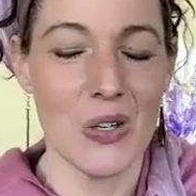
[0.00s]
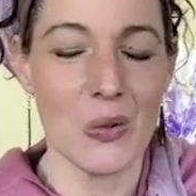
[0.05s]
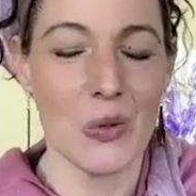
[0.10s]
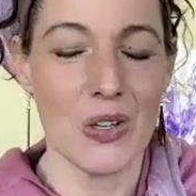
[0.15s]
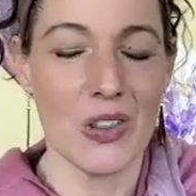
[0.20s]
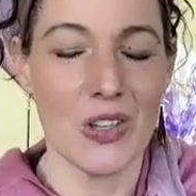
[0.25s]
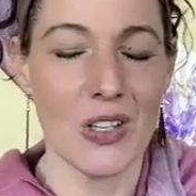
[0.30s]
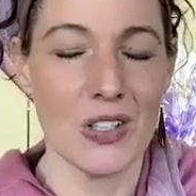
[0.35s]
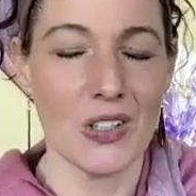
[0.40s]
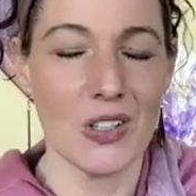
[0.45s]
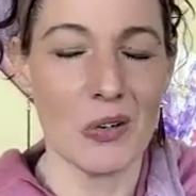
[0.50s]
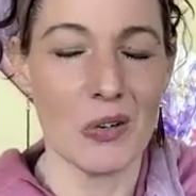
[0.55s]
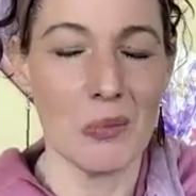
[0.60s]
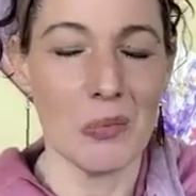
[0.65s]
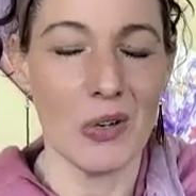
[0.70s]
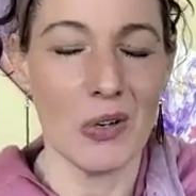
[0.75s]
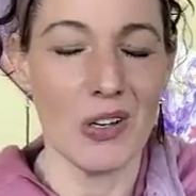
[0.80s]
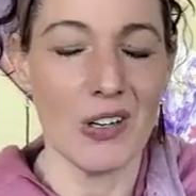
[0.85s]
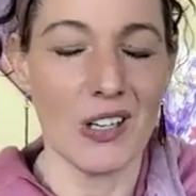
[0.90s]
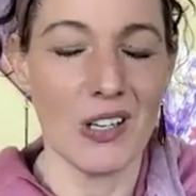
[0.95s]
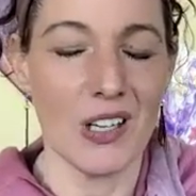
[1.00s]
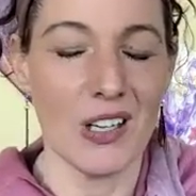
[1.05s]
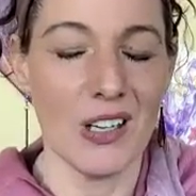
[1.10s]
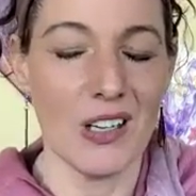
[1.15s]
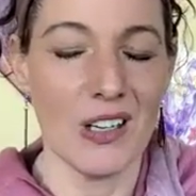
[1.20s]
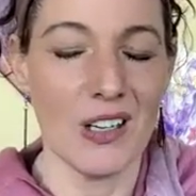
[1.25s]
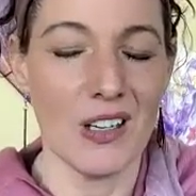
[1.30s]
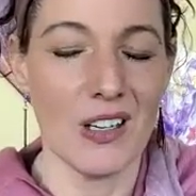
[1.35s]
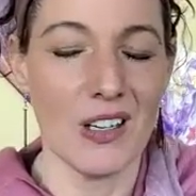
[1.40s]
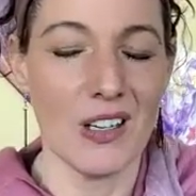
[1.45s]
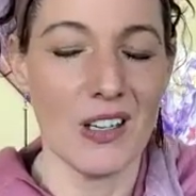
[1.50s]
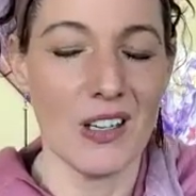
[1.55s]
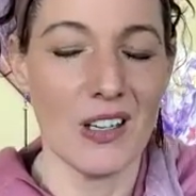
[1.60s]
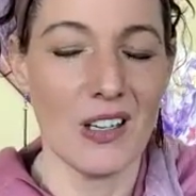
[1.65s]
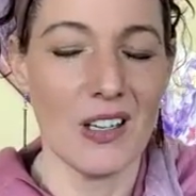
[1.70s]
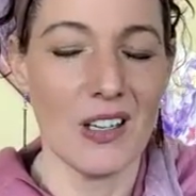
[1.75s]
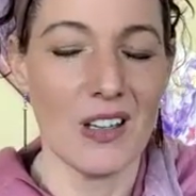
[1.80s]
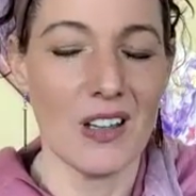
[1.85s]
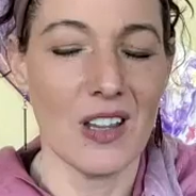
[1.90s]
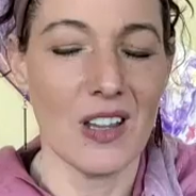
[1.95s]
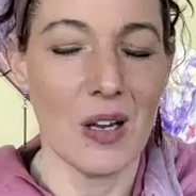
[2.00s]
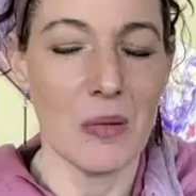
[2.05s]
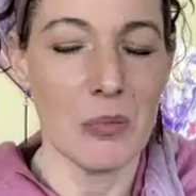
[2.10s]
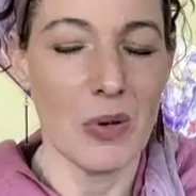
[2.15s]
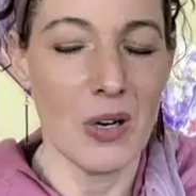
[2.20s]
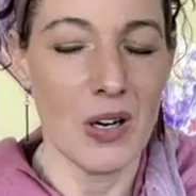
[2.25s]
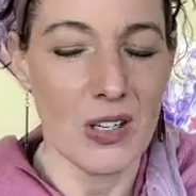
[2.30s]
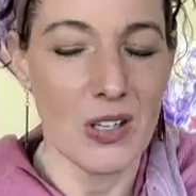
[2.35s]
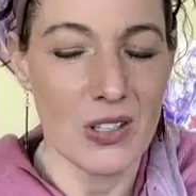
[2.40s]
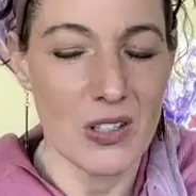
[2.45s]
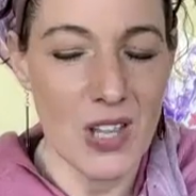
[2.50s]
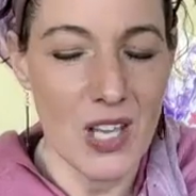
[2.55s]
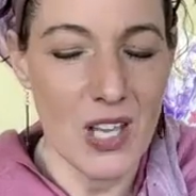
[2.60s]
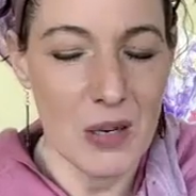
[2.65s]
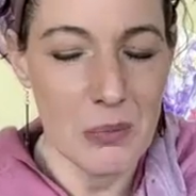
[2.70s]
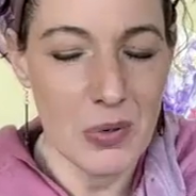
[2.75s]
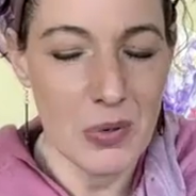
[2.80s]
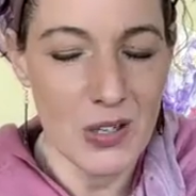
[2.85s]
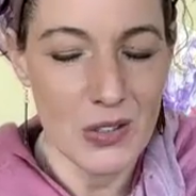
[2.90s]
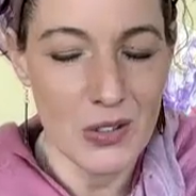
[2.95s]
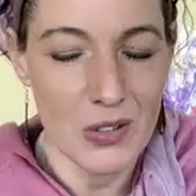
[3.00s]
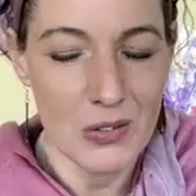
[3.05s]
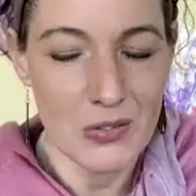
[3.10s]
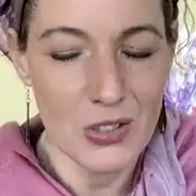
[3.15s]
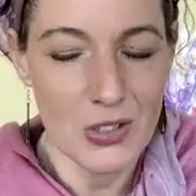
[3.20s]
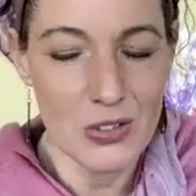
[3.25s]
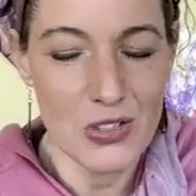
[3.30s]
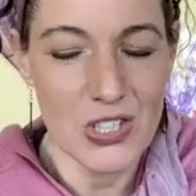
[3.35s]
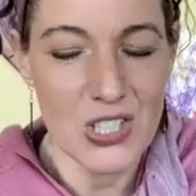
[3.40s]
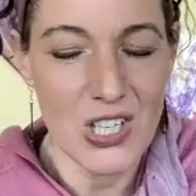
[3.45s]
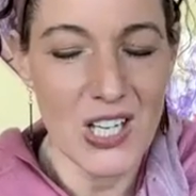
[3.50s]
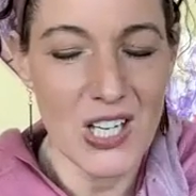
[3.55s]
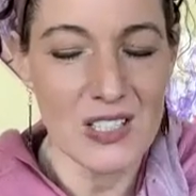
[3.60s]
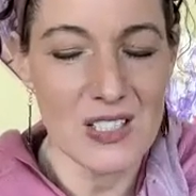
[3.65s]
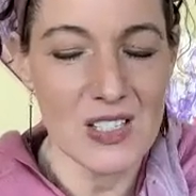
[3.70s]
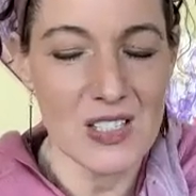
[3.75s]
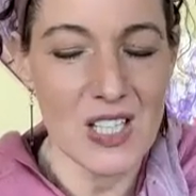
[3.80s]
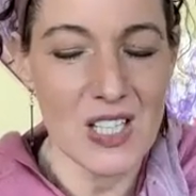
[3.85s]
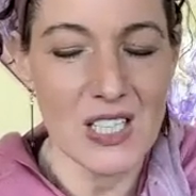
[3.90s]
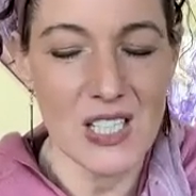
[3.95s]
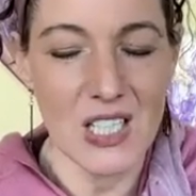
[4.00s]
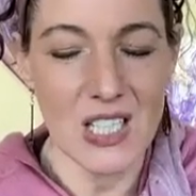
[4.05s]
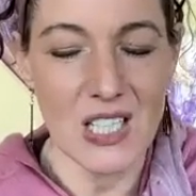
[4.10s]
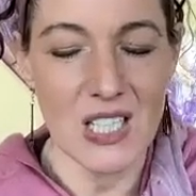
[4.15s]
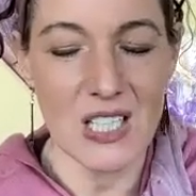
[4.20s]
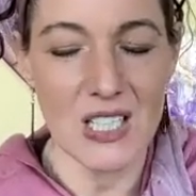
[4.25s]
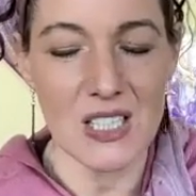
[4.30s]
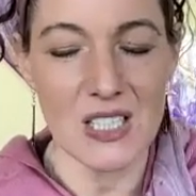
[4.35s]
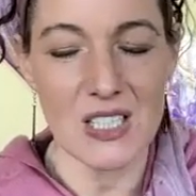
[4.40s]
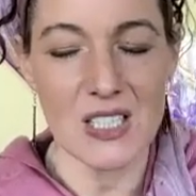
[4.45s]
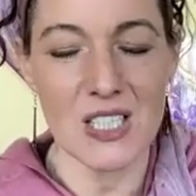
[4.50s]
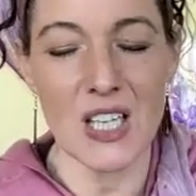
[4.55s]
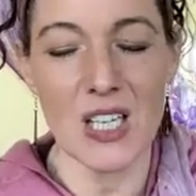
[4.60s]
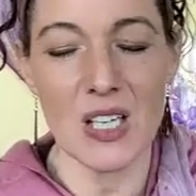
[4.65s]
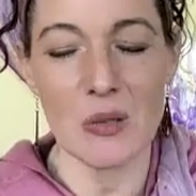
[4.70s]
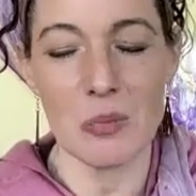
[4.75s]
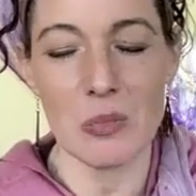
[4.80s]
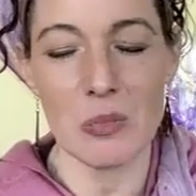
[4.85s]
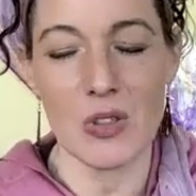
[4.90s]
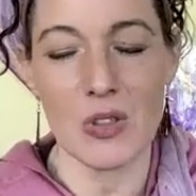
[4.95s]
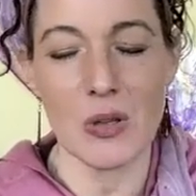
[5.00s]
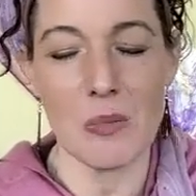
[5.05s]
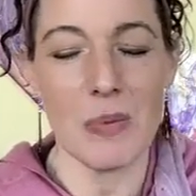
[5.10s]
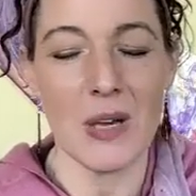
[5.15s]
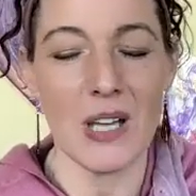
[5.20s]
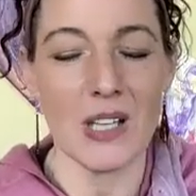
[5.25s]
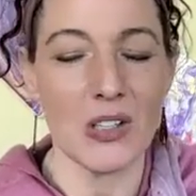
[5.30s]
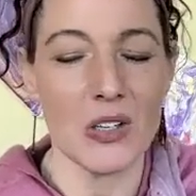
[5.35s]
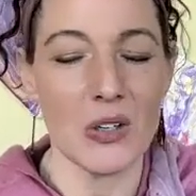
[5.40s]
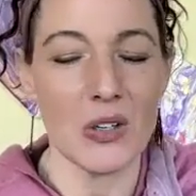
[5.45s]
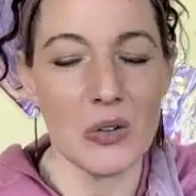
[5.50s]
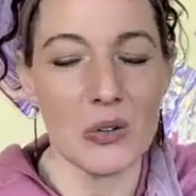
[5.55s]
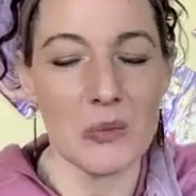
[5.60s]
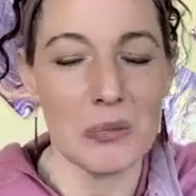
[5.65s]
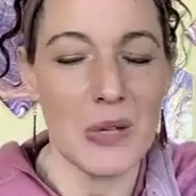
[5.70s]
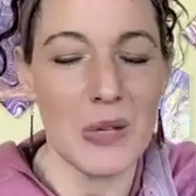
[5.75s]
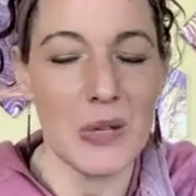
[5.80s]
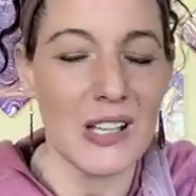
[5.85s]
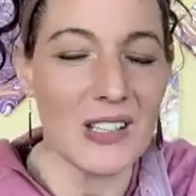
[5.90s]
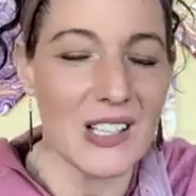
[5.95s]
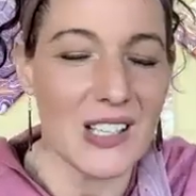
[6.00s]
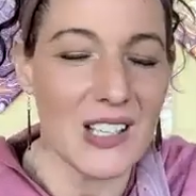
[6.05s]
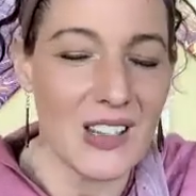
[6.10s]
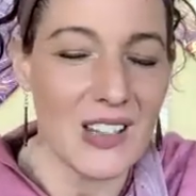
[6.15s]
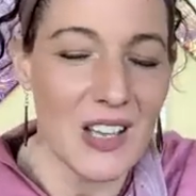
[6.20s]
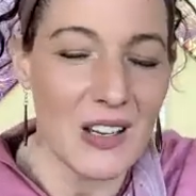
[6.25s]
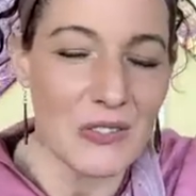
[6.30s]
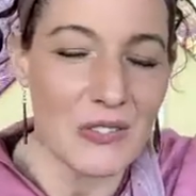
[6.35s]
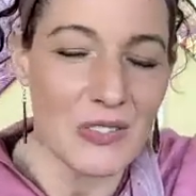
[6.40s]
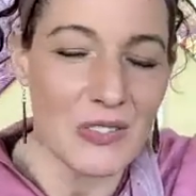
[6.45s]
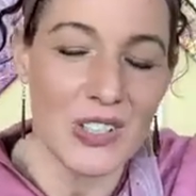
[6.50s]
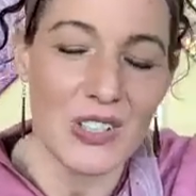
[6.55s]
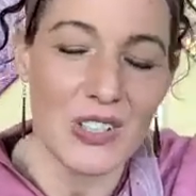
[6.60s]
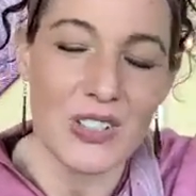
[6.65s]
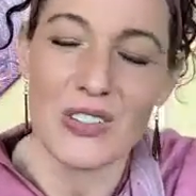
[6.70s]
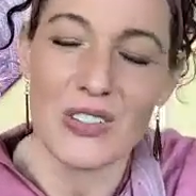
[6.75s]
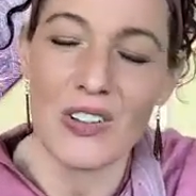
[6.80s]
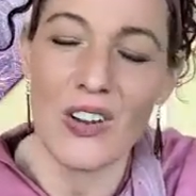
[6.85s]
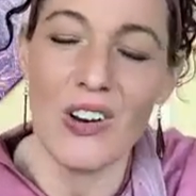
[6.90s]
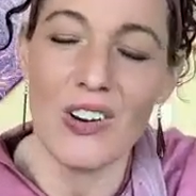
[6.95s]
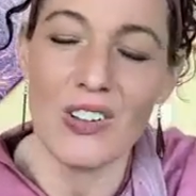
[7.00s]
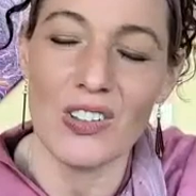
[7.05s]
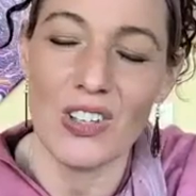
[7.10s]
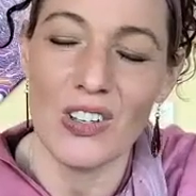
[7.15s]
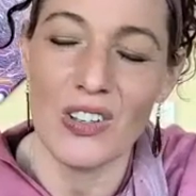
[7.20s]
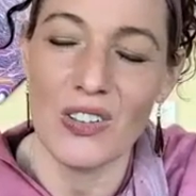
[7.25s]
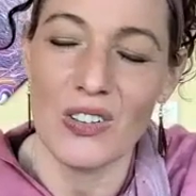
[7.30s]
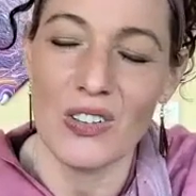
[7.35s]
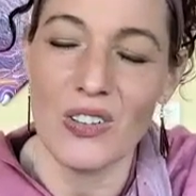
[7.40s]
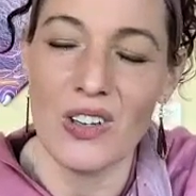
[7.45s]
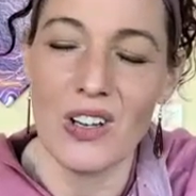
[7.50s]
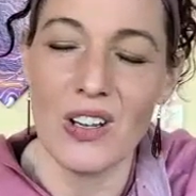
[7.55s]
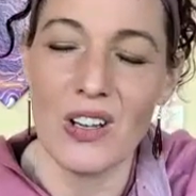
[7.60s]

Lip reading: within your body, that part of your chest that tightens up, or the belly that feels hollow.